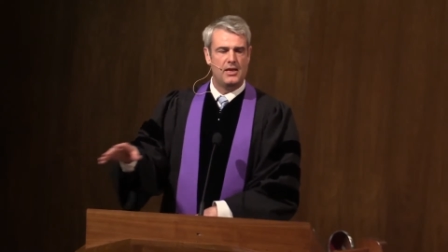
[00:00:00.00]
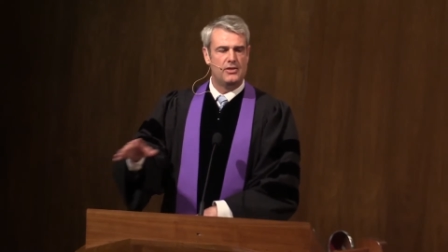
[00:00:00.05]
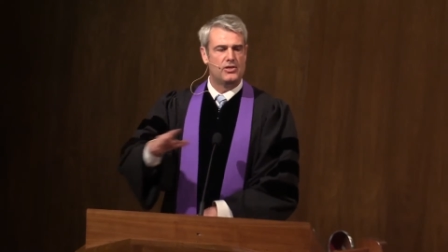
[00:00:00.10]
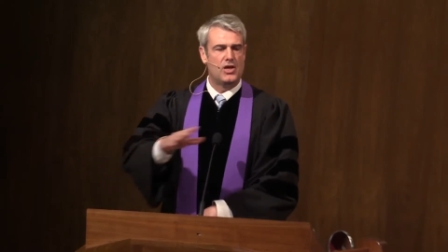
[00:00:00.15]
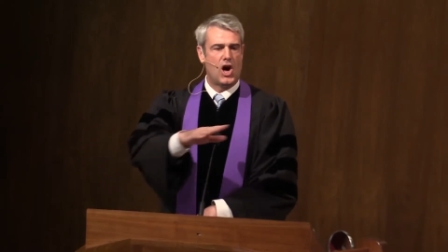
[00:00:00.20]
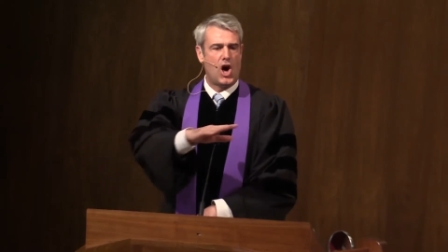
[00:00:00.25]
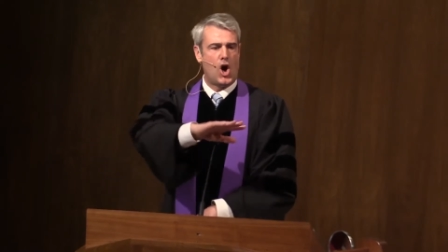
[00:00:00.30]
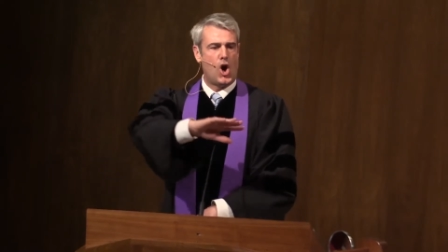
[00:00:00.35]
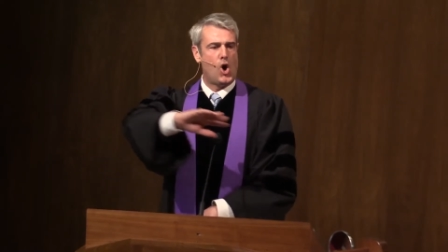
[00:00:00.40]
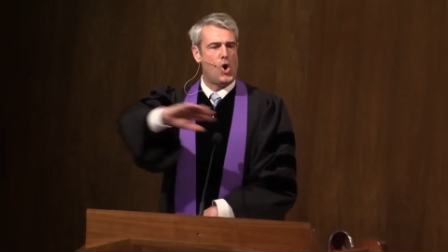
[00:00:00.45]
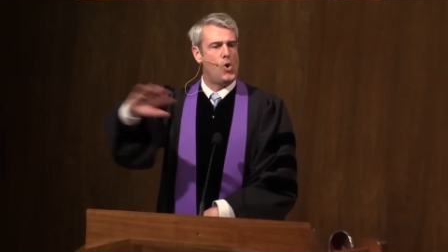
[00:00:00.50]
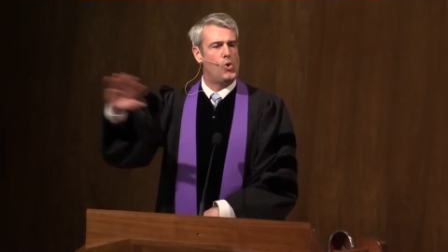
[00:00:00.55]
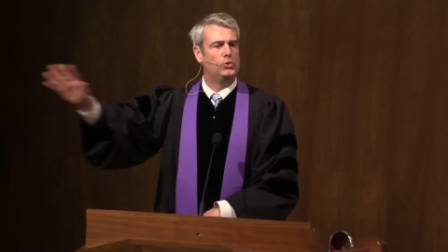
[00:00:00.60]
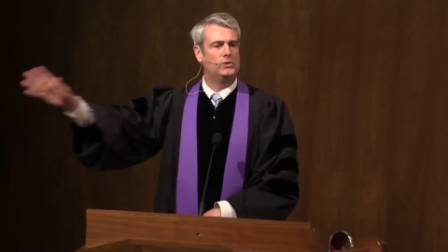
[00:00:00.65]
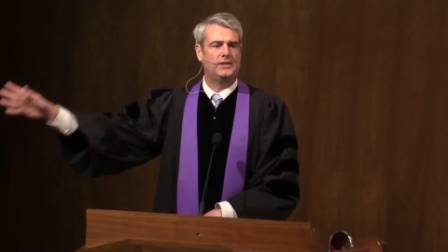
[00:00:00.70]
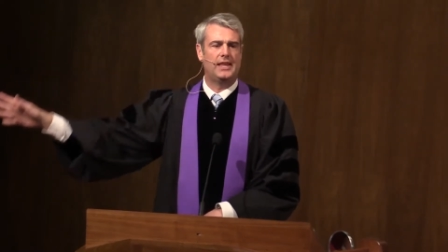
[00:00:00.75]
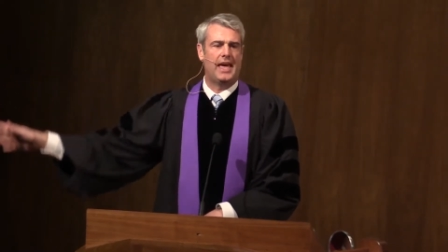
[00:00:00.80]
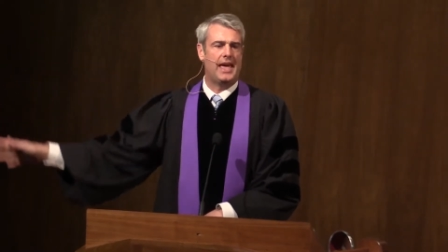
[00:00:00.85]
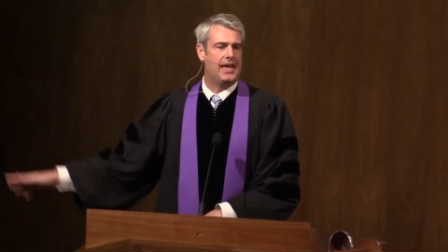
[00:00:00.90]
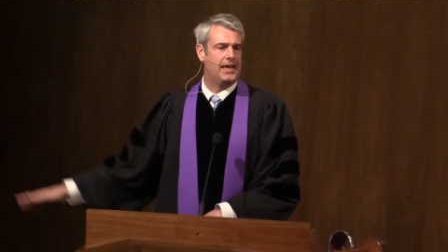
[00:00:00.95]
the whole
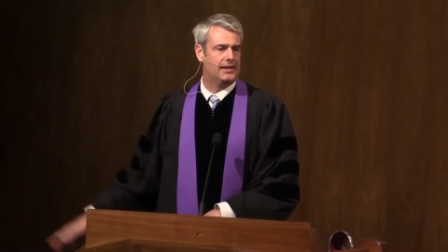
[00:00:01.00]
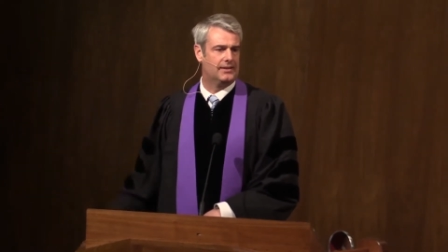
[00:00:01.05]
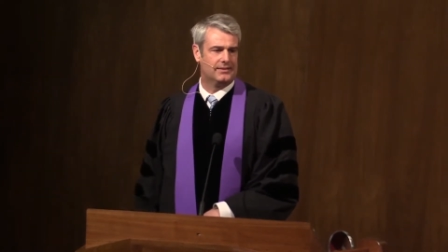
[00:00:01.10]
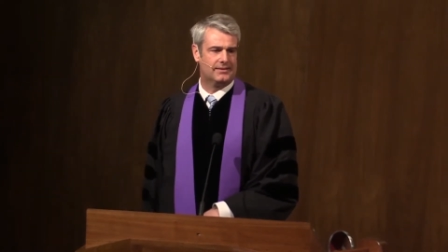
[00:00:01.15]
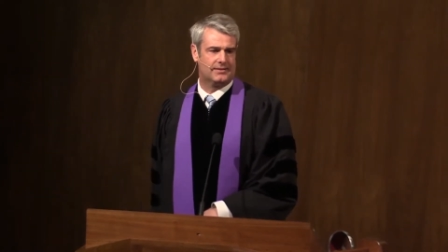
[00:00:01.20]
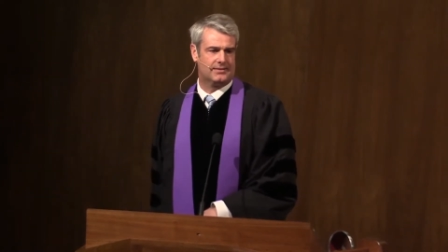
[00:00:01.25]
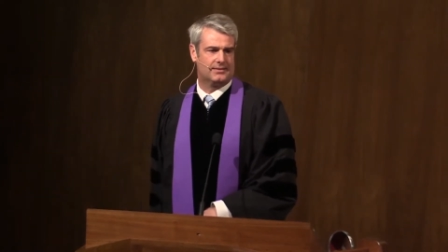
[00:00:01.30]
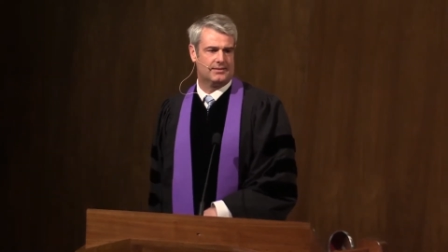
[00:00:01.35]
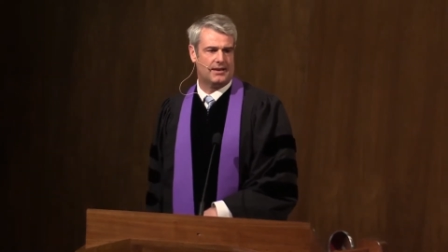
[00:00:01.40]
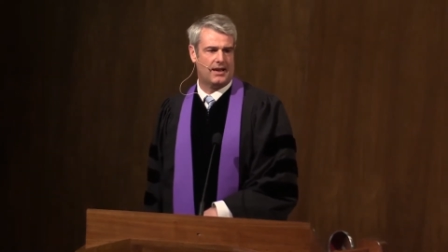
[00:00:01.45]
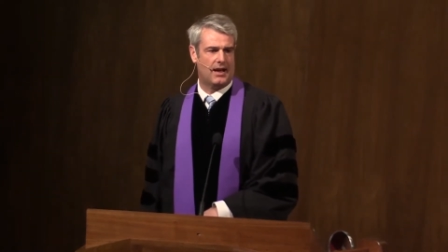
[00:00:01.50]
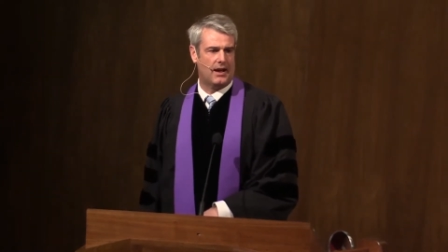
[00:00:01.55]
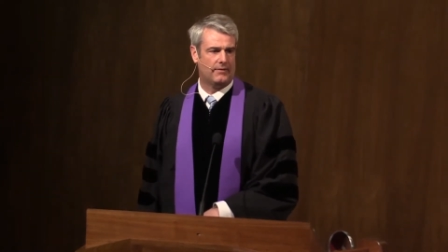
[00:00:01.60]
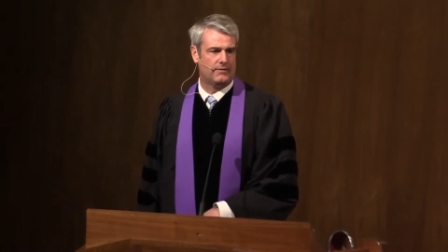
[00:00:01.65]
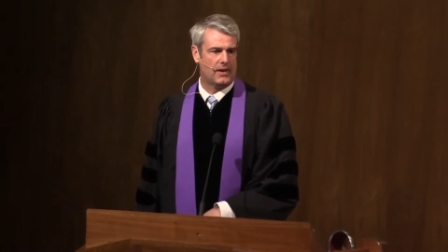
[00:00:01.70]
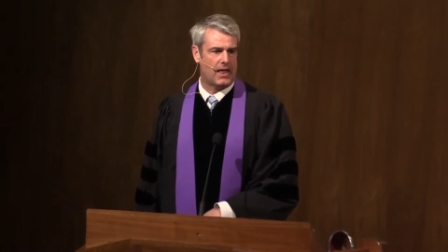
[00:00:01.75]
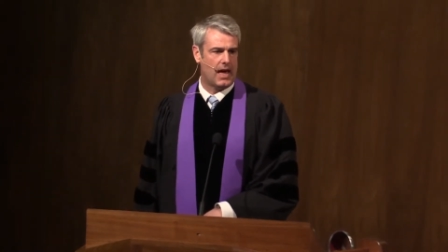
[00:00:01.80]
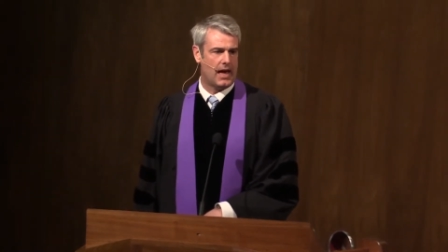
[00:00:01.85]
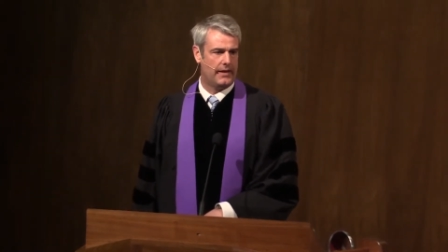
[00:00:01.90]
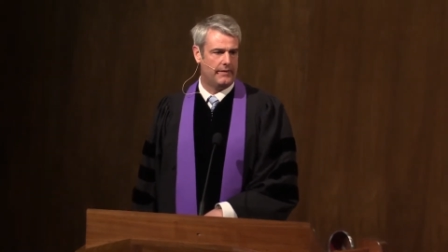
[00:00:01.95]
dance of
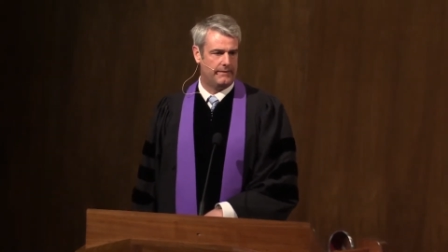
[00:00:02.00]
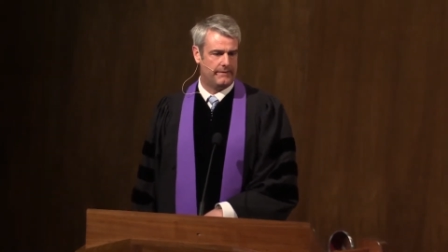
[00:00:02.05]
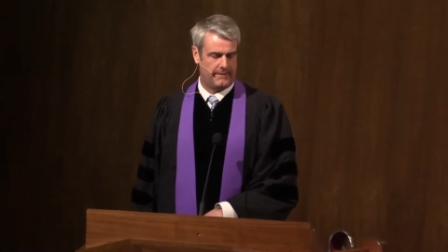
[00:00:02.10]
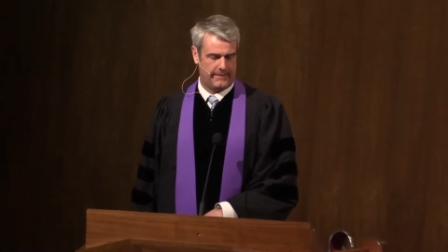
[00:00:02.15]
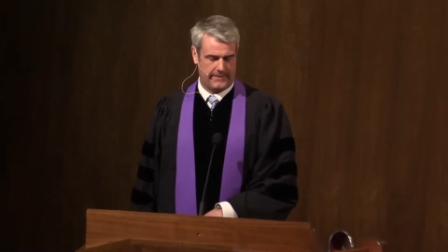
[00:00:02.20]
life.